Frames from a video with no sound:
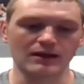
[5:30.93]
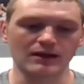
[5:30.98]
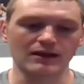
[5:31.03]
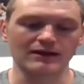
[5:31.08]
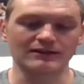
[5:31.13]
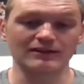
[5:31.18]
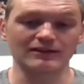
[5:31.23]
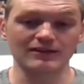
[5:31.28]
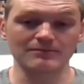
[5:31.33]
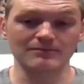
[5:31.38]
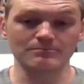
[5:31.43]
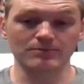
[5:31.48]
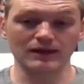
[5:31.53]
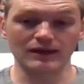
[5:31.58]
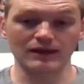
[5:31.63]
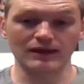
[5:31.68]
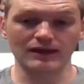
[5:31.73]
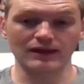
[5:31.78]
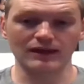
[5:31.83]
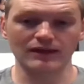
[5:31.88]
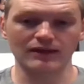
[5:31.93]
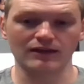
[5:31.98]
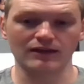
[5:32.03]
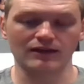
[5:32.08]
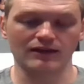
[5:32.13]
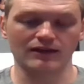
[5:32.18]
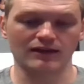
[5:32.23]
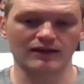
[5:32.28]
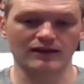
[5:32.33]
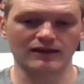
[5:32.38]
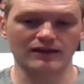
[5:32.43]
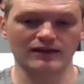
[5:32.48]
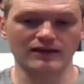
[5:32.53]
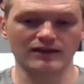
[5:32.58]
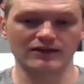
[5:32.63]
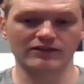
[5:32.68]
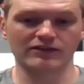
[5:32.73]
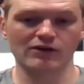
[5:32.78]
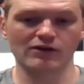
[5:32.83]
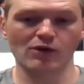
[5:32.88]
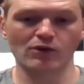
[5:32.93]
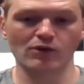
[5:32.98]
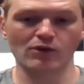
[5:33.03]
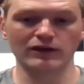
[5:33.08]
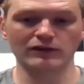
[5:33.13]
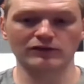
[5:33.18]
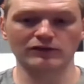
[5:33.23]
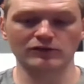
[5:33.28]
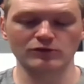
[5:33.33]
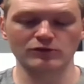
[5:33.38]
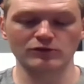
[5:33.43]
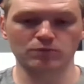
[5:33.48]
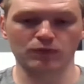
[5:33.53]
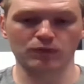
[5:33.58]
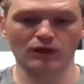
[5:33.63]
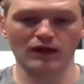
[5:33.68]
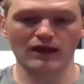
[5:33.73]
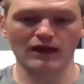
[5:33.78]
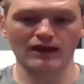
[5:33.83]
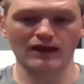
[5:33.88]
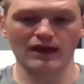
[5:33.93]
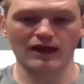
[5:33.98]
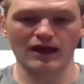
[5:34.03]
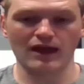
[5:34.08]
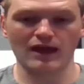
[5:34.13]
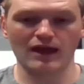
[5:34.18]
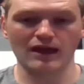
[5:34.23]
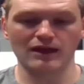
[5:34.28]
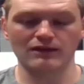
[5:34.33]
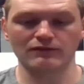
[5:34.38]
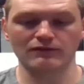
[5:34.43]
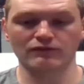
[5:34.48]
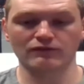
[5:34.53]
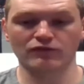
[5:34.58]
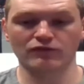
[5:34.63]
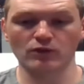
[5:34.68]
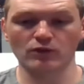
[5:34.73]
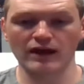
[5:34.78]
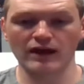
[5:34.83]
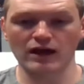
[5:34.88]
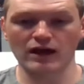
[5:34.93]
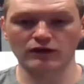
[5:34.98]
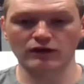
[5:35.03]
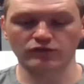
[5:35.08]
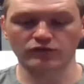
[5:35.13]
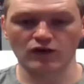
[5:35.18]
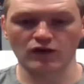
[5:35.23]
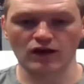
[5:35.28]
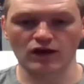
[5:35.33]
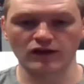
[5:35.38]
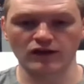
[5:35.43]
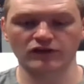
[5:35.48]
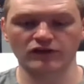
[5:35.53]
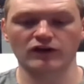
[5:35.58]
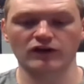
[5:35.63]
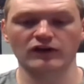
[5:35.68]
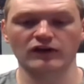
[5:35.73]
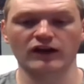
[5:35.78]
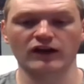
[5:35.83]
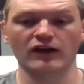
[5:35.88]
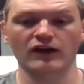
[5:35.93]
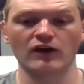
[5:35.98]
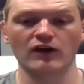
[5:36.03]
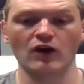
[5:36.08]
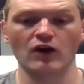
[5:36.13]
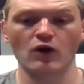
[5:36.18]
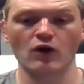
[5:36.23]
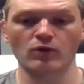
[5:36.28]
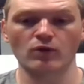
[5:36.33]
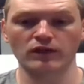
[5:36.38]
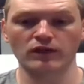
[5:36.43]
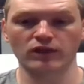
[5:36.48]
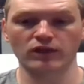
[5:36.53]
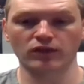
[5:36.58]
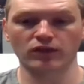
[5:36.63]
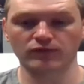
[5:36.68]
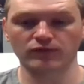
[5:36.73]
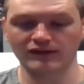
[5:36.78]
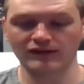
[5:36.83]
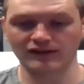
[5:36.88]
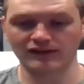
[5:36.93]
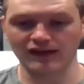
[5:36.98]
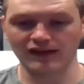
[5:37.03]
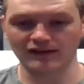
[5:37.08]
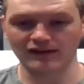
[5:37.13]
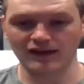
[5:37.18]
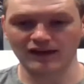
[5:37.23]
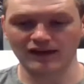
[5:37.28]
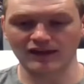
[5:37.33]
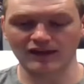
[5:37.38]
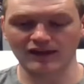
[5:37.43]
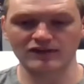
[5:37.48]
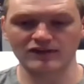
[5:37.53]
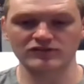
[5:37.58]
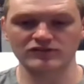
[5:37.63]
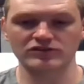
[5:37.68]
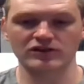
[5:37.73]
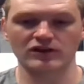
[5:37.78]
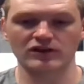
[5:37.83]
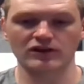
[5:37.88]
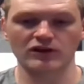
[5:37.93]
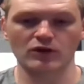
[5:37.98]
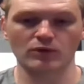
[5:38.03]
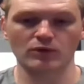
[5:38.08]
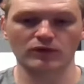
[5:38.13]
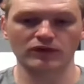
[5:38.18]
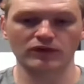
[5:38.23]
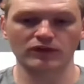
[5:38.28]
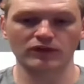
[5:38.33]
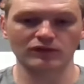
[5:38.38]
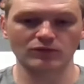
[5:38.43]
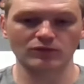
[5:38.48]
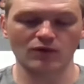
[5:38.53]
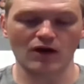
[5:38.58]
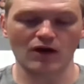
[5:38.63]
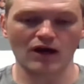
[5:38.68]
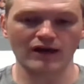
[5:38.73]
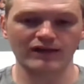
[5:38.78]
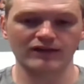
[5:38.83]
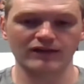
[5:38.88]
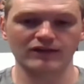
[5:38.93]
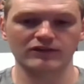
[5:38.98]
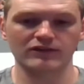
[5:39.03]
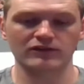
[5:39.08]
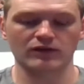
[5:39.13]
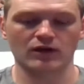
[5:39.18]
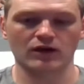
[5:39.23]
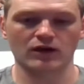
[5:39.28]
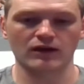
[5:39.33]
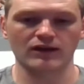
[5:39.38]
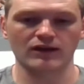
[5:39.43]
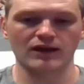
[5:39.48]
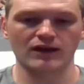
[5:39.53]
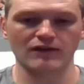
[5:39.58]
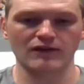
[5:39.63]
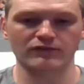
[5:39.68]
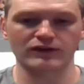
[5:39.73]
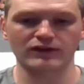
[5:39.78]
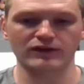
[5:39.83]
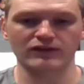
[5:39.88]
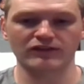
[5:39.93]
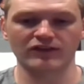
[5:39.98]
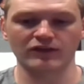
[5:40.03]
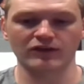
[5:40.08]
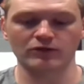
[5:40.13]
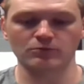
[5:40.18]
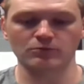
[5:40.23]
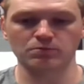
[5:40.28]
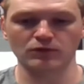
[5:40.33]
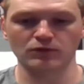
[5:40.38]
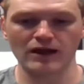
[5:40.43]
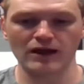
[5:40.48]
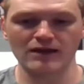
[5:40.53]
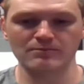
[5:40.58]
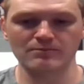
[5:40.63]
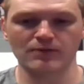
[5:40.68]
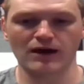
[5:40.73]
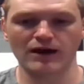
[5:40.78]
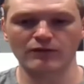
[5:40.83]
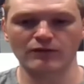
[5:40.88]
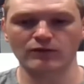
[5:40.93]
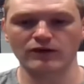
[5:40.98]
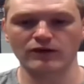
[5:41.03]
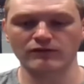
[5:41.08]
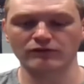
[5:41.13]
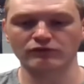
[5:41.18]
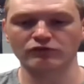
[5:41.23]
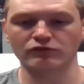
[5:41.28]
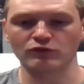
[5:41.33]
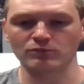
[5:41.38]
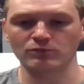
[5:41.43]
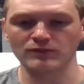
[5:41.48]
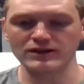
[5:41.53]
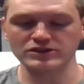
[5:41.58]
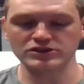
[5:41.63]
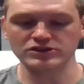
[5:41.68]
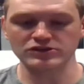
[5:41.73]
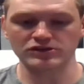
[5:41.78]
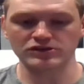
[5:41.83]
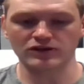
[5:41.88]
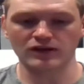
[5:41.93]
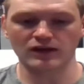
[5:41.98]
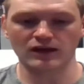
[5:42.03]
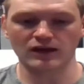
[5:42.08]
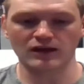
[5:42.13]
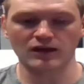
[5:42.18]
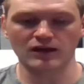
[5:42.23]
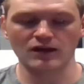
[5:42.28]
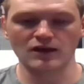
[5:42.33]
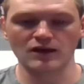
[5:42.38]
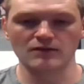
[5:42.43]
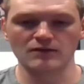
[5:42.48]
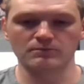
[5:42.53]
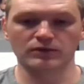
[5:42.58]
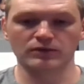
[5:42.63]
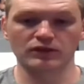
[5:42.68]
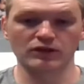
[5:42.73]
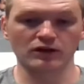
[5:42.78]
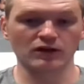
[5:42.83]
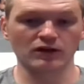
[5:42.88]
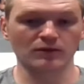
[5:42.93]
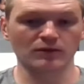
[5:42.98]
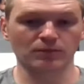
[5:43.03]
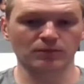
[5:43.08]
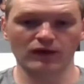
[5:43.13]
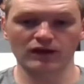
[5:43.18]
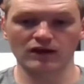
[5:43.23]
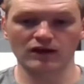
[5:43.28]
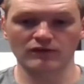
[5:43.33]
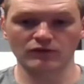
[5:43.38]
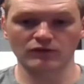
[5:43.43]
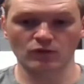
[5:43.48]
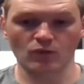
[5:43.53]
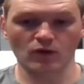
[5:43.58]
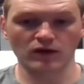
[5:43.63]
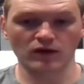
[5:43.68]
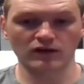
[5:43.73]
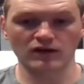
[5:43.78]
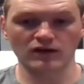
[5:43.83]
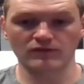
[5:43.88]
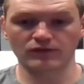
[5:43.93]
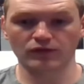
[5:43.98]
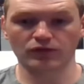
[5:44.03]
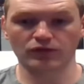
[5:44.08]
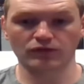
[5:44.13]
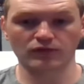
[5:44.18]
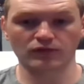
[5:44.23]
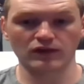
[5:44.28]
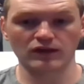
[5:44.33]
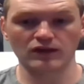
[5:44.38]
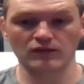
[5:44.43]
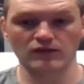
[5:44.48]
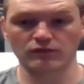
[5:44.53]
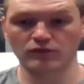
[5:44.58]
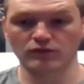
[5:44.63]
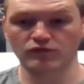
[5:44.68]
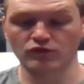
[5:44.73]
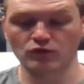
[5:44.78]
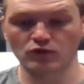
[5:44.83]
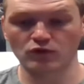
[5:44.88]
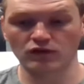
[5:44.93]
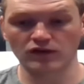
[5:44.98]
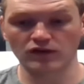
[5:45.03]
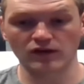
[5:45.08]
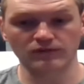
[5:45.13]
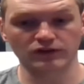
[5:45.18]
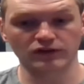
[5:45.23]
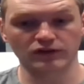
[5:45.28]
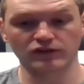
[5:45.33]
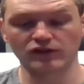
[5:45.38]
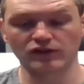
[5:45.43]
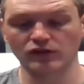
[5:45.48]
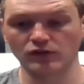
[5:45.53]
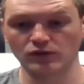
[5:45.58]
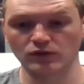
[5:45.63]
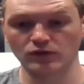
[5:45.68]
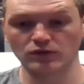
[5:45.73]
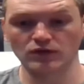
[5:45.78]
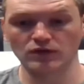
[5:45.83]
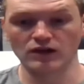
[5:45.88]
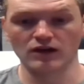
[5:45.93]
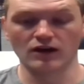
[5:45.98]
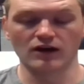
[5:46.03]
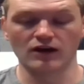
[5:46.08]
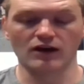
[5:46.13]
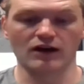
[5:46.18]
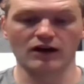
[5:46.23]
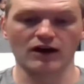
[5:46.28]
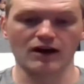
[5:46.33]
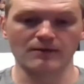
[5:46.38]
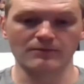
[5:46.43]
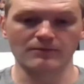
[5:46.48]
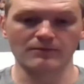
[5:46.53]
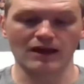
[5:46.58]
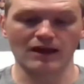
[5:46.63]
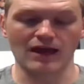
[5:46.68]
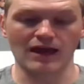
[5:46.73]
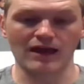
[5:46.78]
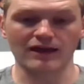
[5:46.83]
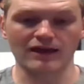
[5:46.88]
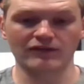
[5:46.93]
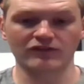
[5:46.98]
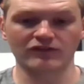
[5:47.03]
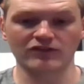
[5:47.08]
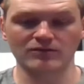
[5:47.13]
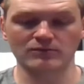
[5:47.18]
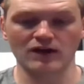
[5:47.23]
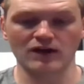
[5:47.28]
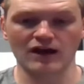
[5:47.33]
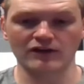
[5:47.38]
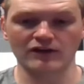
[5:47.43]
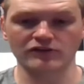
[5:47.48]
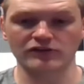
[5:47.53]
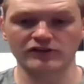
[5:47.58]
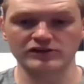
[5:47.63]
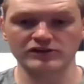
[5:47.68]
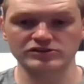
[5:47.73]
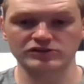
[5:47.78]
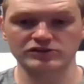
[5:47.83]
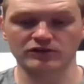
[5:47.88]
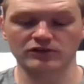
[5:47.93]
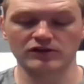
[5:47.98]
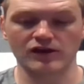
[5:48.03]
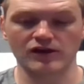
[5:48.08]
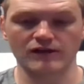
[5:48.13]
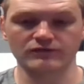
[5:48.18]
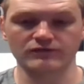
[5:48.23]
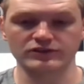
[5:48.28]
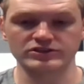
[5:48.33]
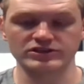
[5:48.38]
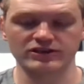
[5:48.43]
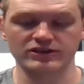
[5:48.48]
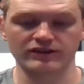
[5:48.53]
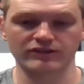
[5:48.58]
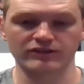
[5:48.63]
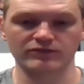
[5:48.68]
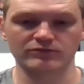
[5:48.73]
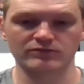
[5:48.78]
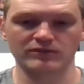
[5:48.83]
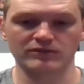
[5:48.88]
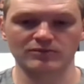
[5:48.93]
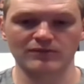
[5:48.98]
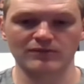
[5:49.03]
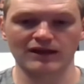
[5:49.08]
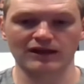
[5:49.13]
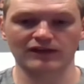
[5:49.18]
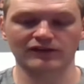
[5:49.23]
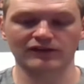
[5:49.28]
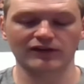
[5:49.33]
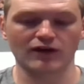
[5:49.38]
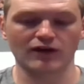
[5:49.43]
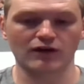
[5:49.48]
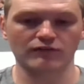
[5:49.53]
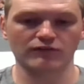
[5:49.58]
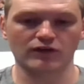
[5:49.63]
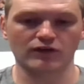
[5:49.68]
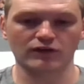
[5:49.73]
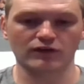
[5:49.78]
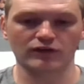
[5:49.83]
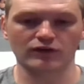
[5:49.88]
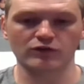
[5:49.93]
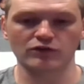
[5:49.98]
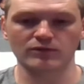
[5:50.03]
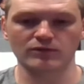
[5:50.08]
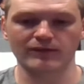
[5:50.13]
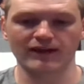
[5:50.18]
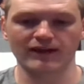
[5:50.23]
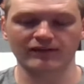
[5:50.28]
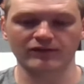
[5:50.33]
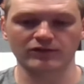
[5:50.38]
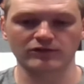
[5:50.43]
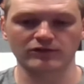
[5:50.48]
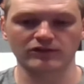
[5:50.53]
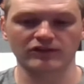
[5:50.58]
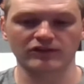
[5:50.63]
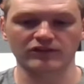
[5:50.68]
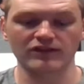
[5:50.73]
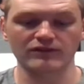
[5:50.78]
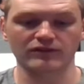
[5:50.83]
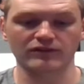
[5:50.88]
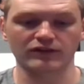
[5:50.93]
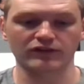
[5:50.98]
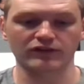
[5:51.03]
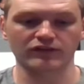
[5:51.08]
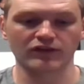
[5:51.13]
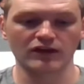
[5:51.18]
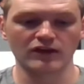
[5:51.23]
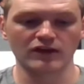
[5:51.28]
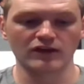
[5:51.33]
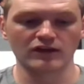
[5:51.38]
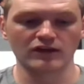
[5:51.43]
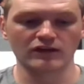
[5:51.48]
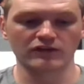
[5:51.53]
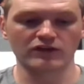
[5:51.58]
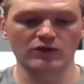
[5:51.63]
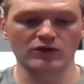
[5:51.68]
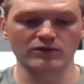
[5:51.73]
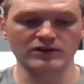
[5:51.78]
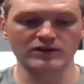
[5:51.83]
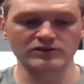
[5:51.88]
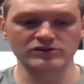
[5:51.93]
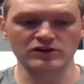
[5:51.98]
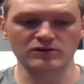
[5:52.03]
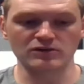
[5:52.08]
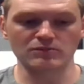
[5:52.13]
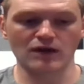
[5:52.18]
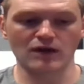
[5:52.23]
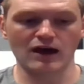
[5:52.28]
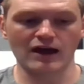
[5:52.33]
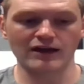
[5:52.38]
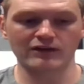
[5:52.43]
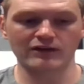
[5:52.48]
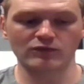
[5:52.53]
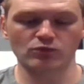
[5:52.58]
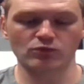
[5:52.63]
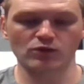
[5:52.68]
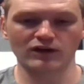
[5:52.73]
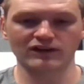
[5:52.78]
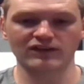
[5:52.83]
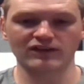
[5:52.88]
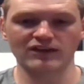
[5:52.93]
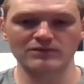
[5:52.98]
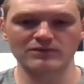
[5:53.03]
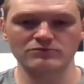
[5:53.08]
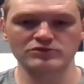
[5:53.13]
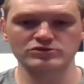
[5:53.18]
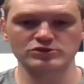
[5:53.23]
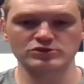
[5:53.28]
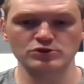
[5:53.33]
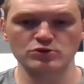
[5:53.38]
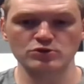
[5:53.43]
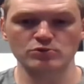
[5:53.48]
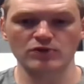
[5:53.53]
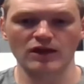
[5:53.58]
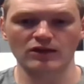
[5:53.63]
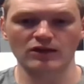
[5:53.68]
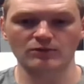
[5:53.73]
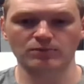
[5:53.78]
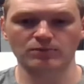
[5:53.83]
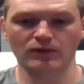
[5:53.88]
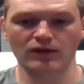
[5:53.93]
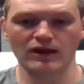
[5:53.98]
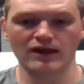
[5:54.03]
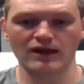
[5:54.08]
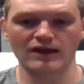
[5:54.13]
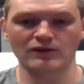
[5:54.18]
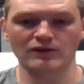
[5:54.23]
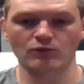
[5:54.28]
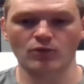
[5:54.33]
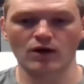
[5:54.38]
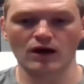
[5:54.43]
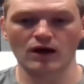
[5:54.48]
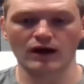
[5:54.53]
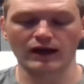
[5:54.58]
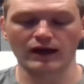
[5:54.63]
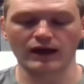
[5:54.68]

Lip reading: Team B is going to play a four down front. You're going to know where the three technique is. You're going to know where the 2-eye is on every single play by whatever formation you're in. But they're going to play cover one, cover three, cover four, cover two, and some non-traditional coverages to make it tough on the quarterbacks and the receivers. So in your mind, what team would you rather play and why?